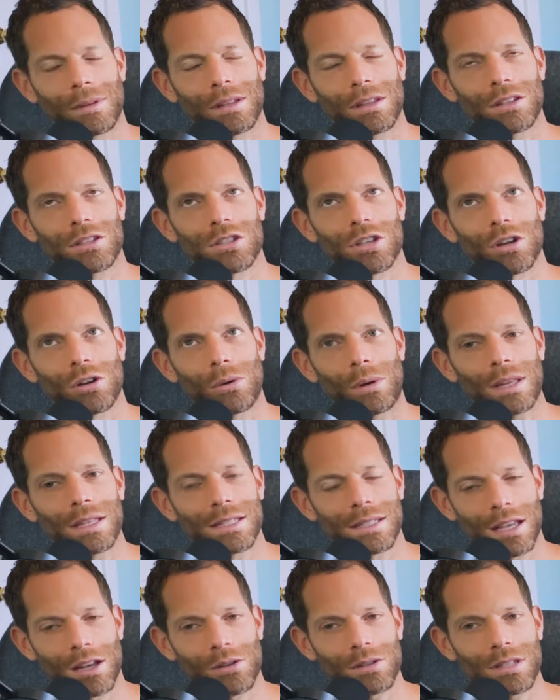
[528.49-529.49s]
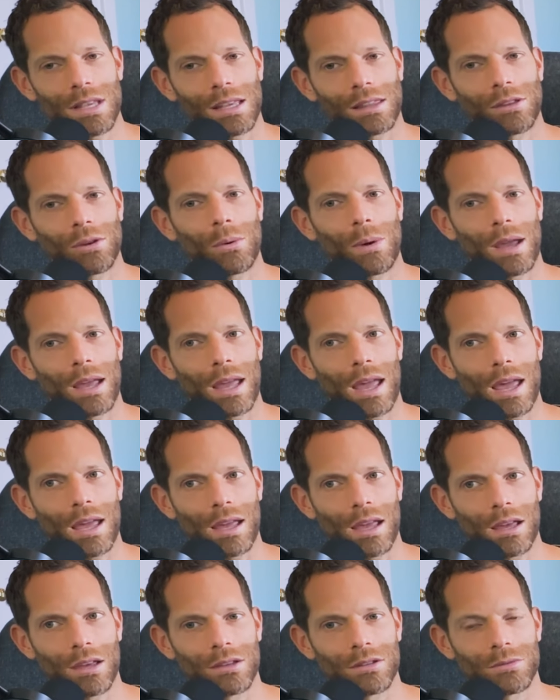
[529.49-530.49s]
so it sounds like the way A
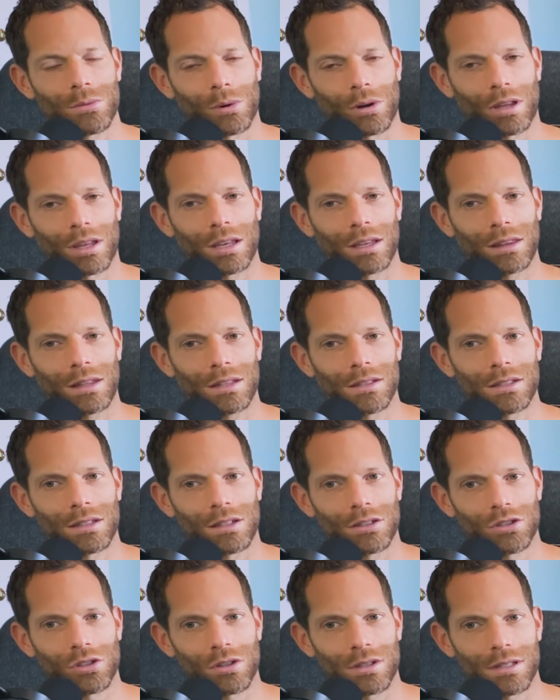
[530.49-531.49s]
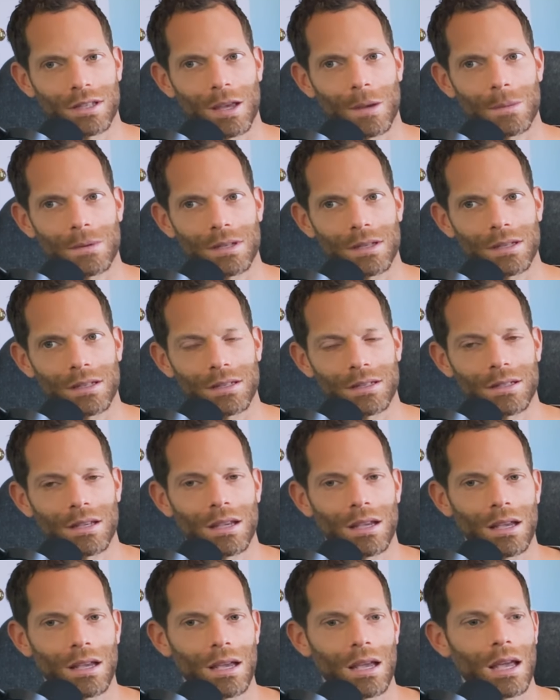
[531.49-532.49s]
A is working in these initial steps is
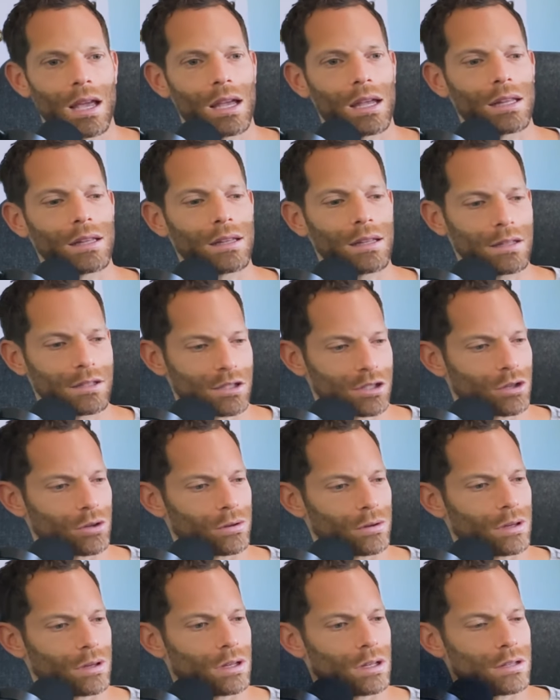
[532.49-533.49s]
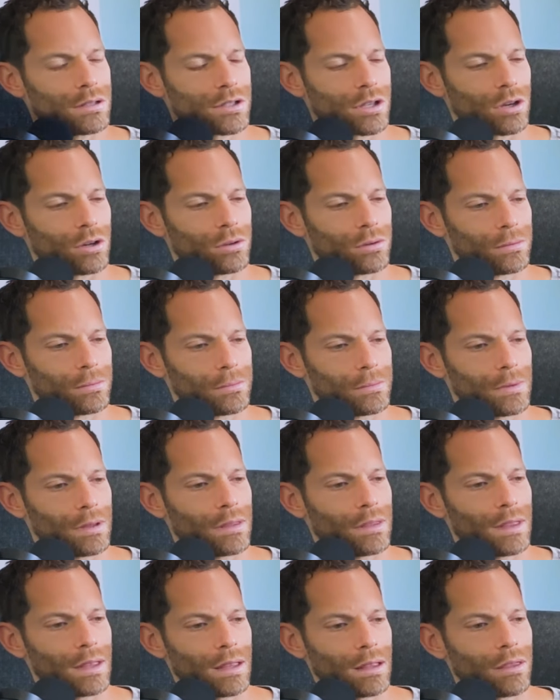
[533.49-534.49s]
so, so
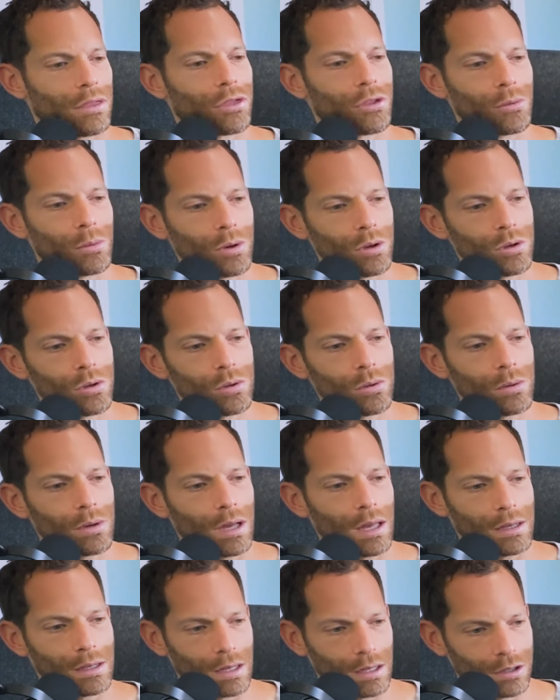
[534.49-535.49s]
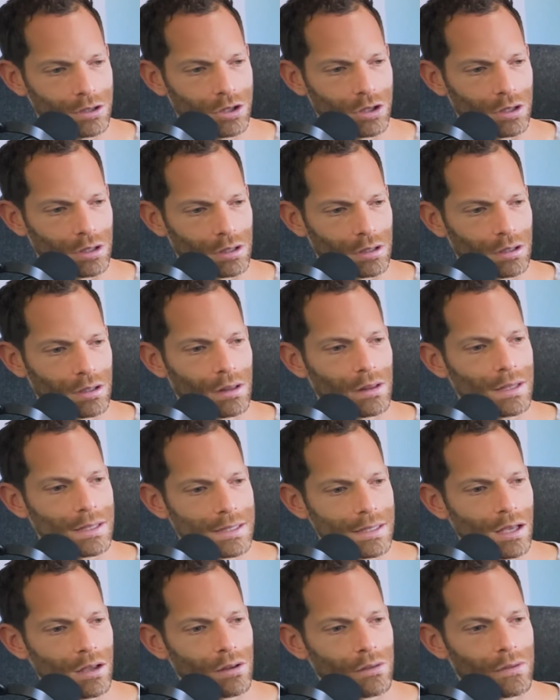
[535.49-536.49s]
the, through addiction, the
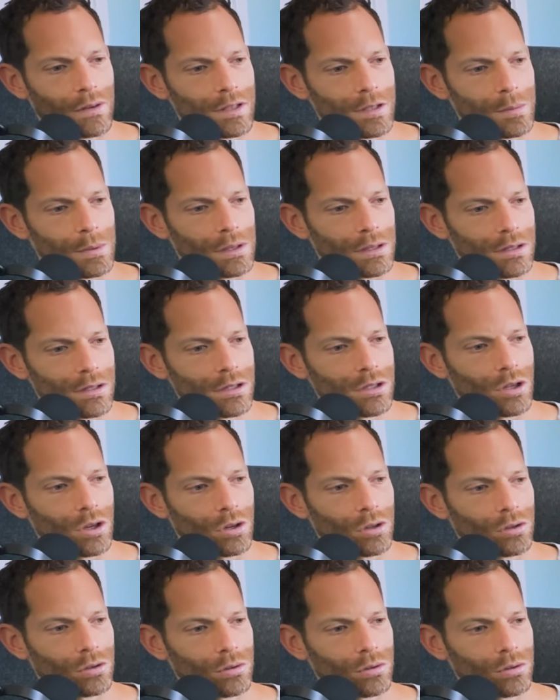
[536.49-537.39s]
self has been so